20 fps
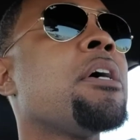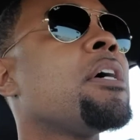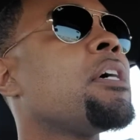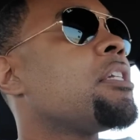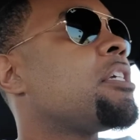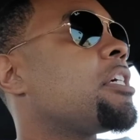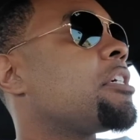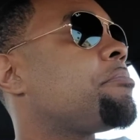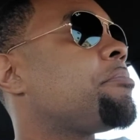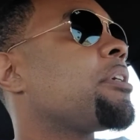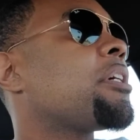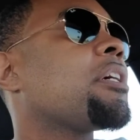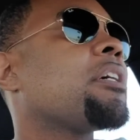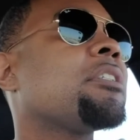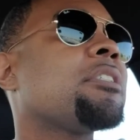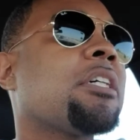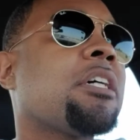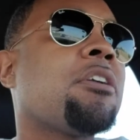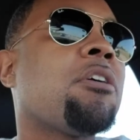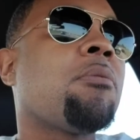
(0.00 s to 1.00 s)
just
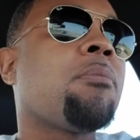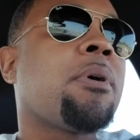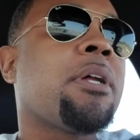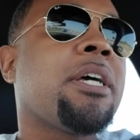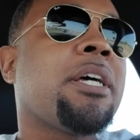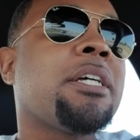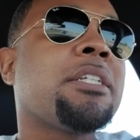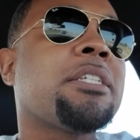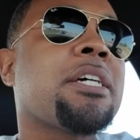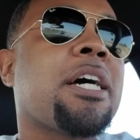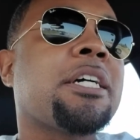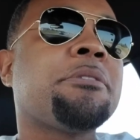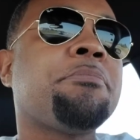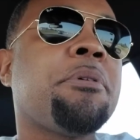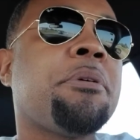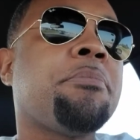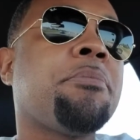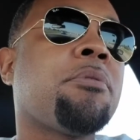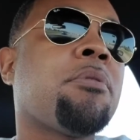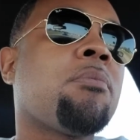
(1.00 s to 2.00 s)
because they don't want to entice
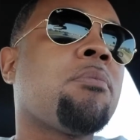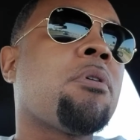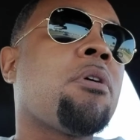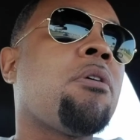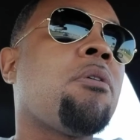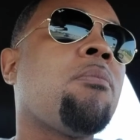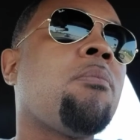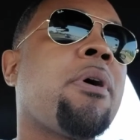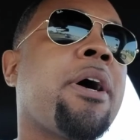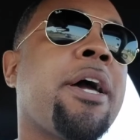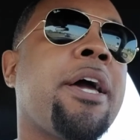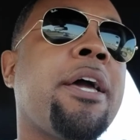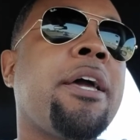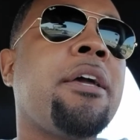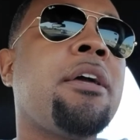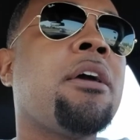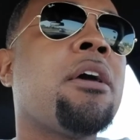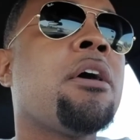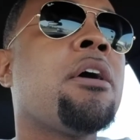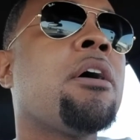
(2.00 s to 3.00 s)
people the wrong way.
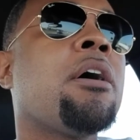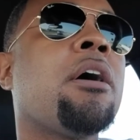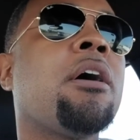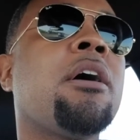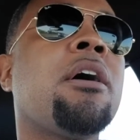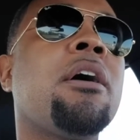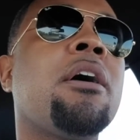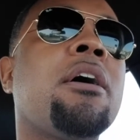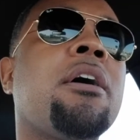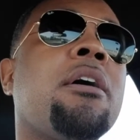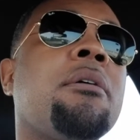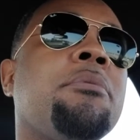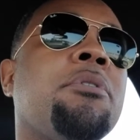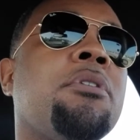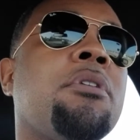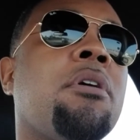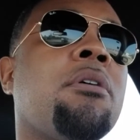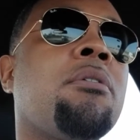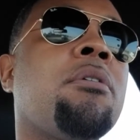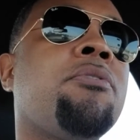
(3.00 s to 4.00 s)
You
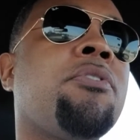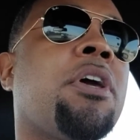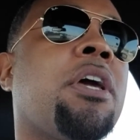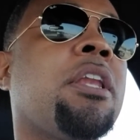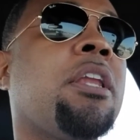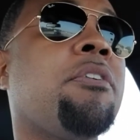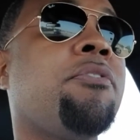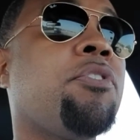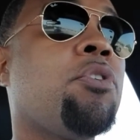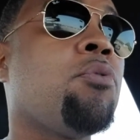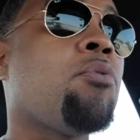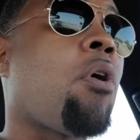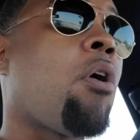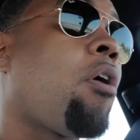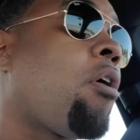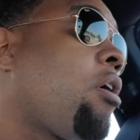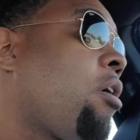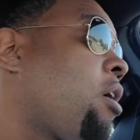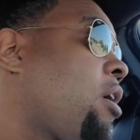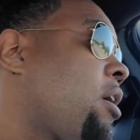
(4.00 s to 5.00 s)
know, if you
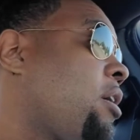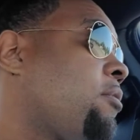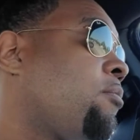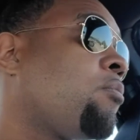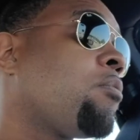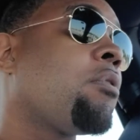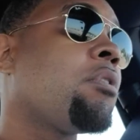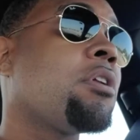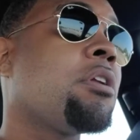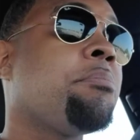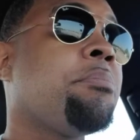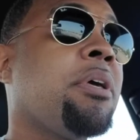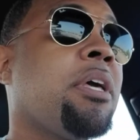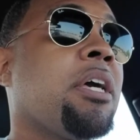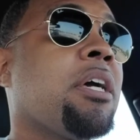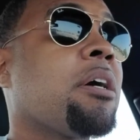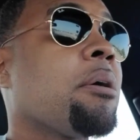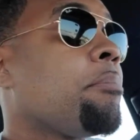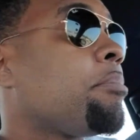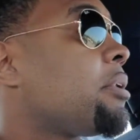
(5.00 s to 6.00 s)
are wanting to be
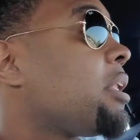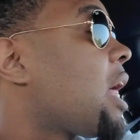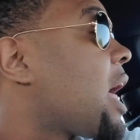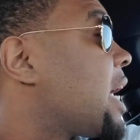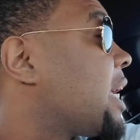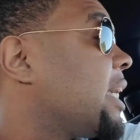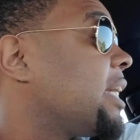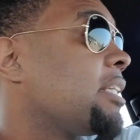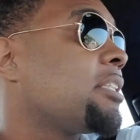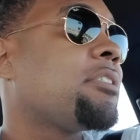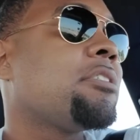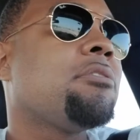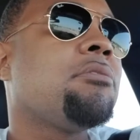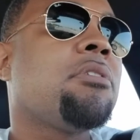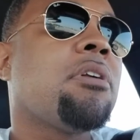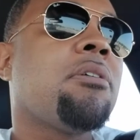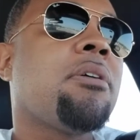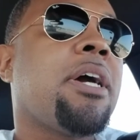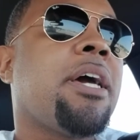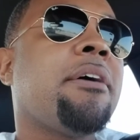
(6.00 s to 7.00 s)
in compliance, you
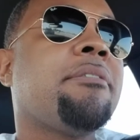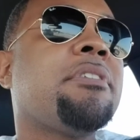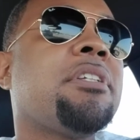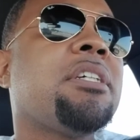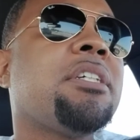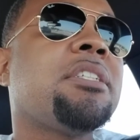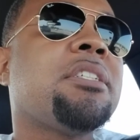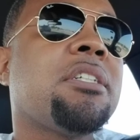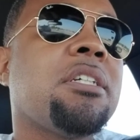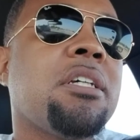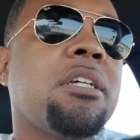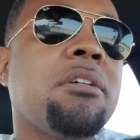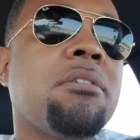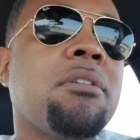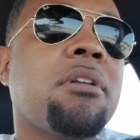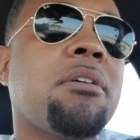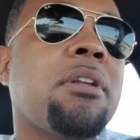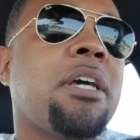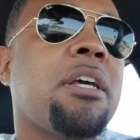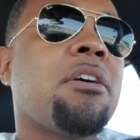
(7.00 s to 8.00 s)
know, FTC, you
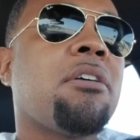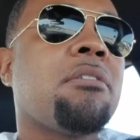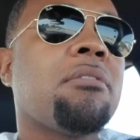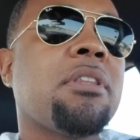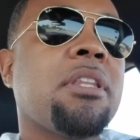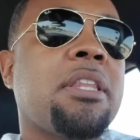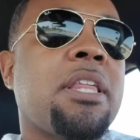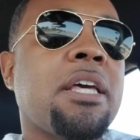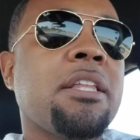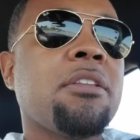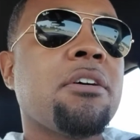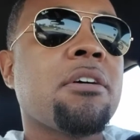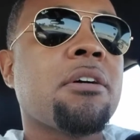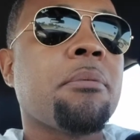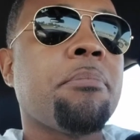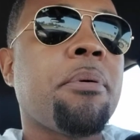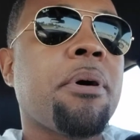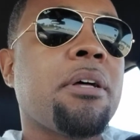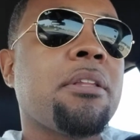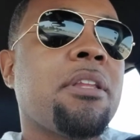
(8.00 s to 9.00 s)
know,
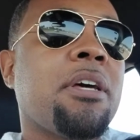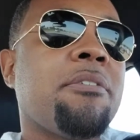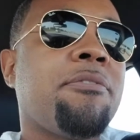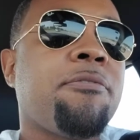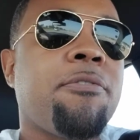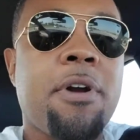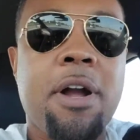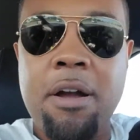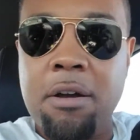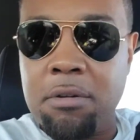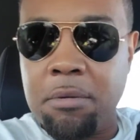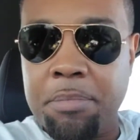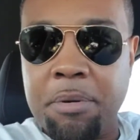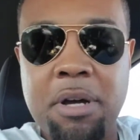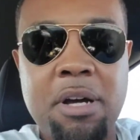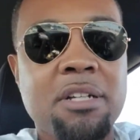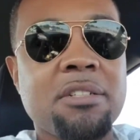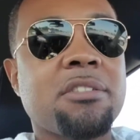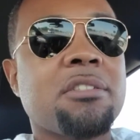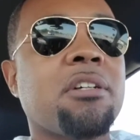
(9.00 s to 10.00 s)
they frown
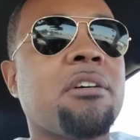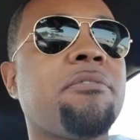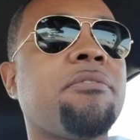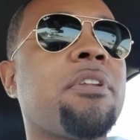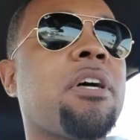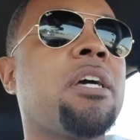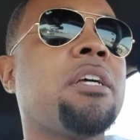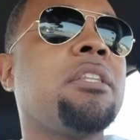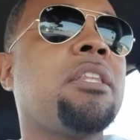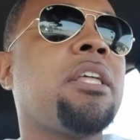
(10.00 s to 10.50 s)
upon stuff like